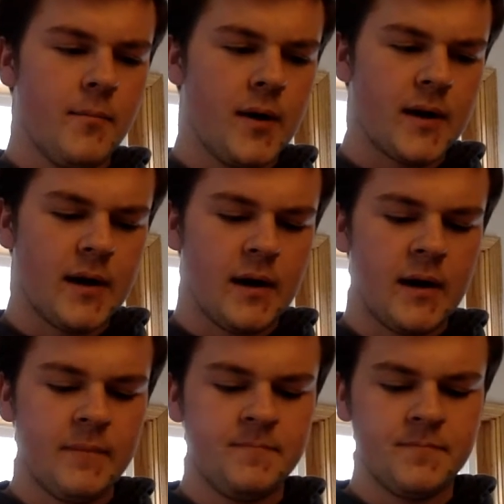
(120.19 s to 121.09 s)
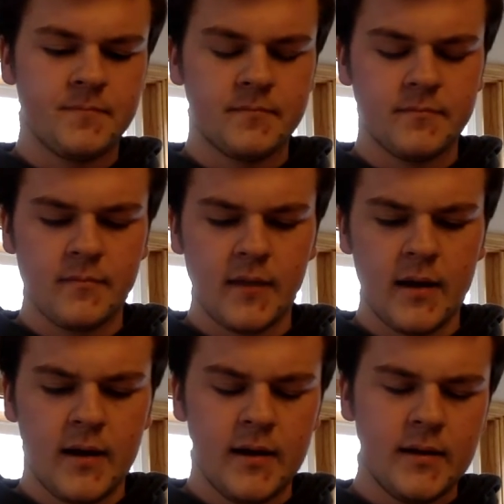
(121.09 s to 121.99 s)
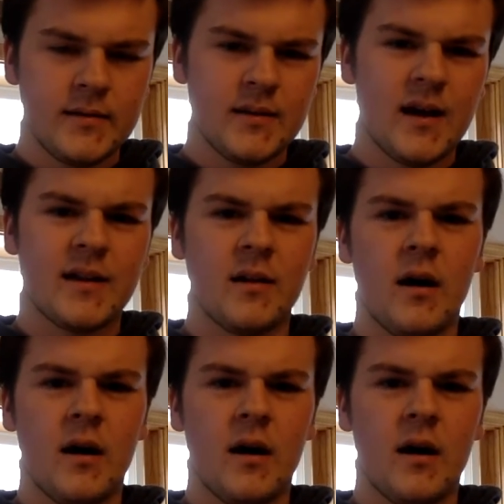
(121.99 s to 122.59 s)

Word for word: But uh, not an